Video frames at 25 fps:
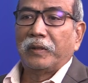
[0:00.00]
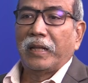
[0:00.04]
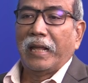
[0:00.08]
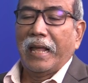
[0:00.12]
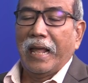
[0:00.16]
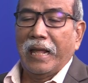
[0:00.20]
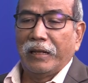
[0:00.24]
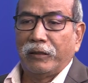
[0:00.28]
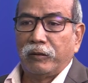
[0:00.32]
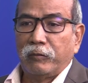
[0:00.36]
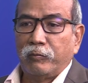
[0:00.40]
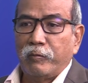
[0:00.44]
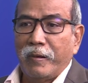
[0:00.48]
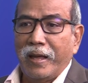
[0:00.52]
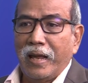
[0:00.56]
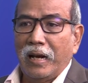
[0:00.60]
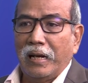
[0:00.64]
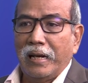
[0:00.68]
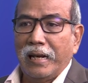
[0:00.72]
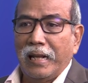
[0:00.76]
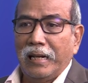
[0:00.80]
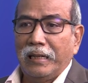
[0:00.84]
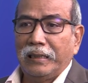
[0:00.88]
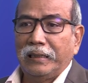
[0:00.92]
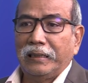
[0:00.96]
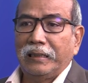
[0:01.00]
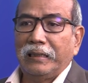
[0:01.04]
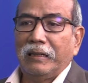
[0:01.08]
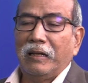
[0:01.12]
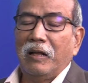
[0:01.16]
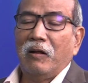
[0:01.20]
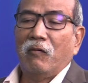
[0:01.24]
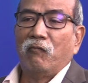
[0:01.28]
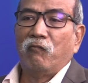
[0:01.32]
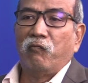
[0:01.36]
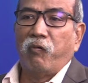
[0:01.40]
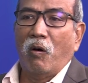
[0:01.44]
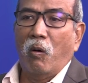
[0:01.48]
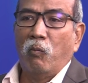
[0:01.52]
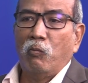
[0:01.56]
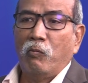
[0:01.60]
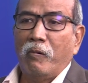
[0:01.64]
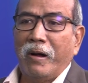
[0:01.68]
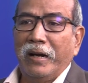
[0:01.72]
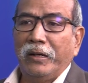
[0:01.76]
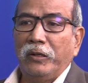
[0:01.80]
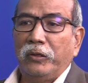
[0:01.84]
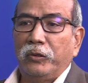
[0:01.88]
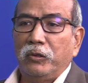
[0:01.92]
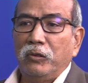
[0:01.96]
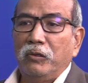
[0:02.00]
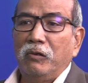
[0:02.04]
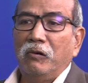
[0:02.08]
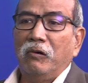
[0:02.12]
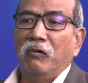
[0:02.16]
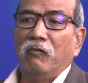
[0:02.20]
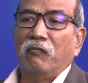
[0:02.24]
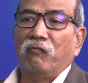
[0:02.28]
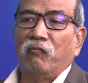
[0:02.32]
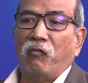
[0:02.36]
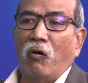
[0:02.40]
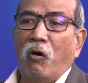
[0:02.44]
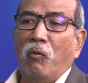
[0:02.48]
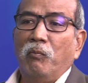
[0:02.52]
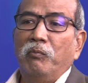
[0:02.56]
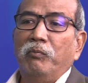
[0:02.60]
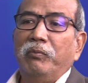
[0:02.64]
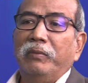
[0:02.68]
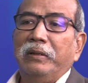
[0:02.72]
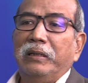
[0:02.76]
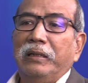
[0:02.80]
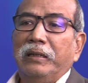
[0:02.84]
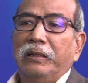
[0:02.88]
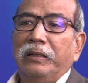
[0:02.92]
as well as Form 1 to Form